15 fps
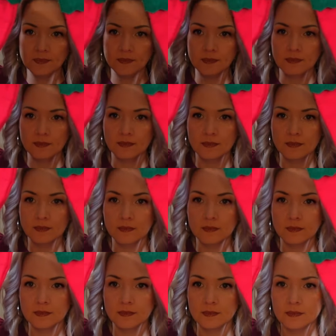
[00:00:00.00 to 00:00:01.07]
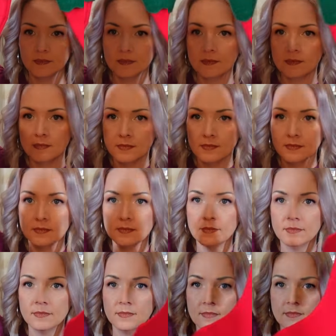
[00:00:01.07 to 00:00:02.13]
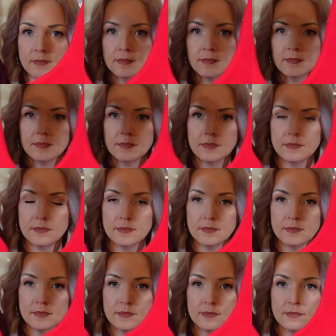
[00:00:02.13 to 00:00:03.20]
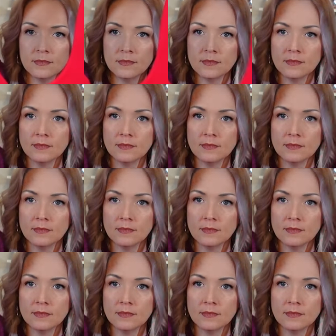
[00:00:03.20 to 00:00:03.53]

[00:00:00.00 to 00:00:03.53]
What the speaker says: (no one is talking)